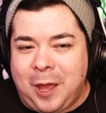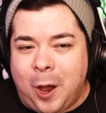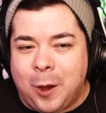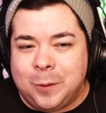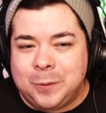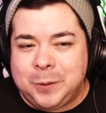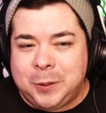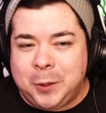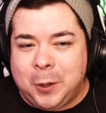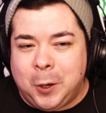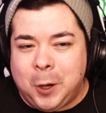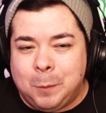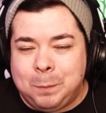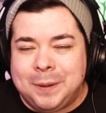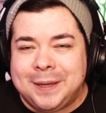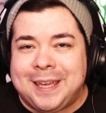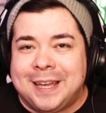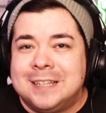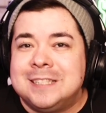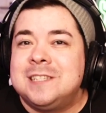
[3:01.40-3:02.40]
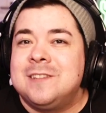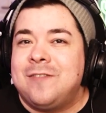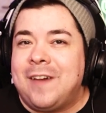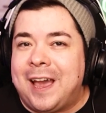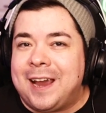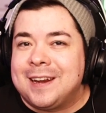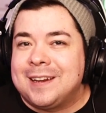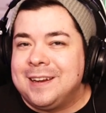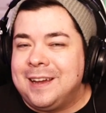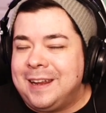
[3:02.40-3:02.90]
only hope against
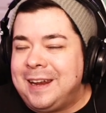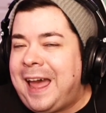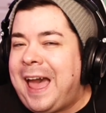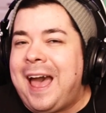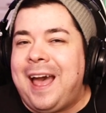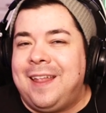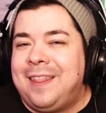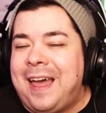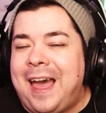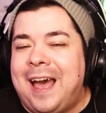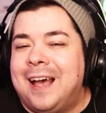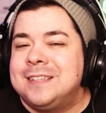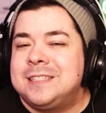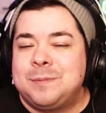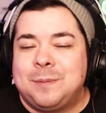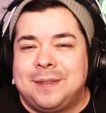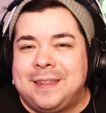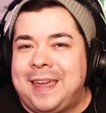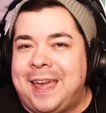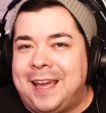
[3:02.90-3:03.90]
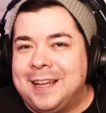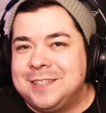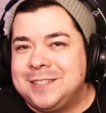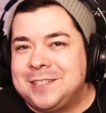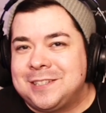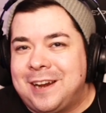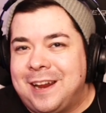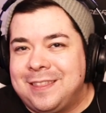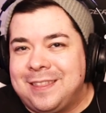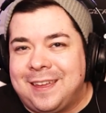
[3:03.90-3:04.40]
Vecna. That has to be the
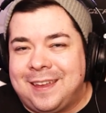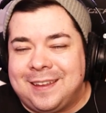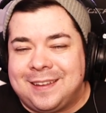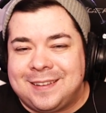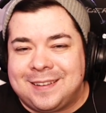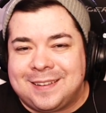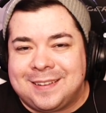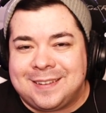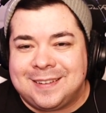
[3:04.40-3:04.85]
answer, I think.